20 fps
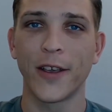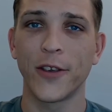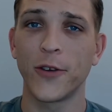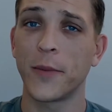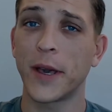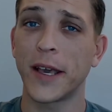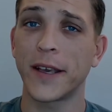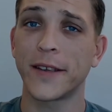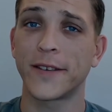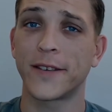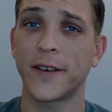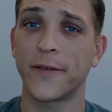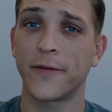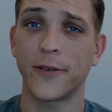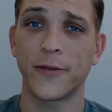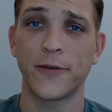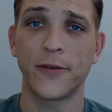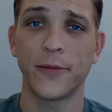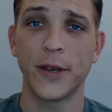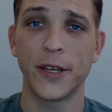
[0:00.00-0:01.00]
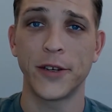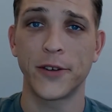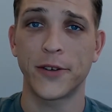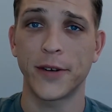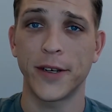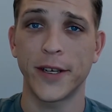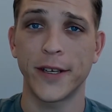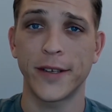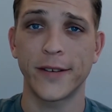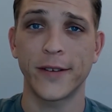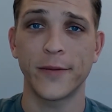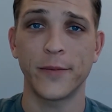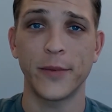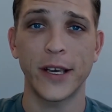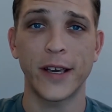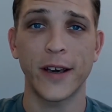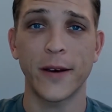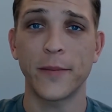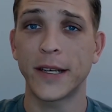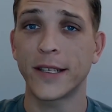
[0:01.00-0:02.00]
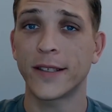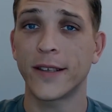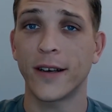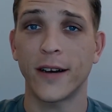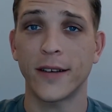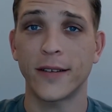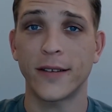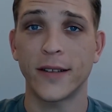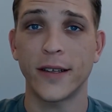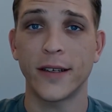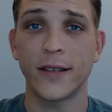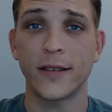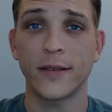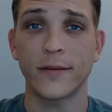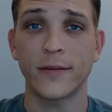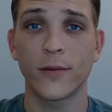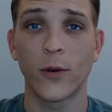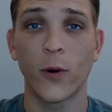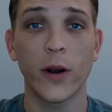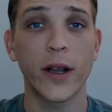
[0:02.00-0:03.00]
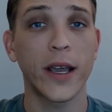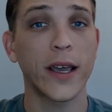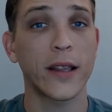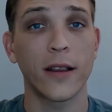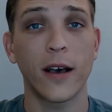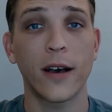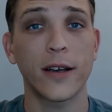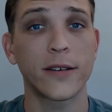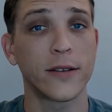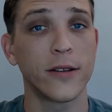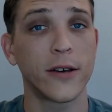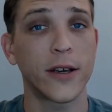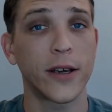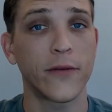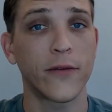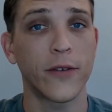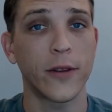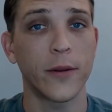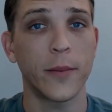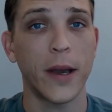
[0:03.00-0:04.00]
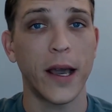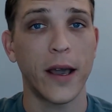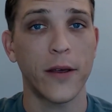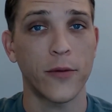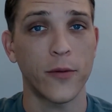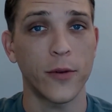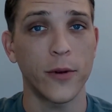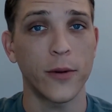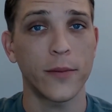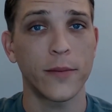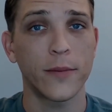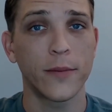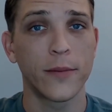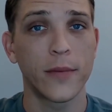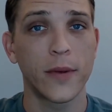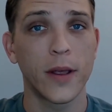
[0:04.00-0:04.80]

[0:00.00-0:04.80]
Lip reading: You may suffer from injuries, become exhausted, or get lost looking for the bathroom,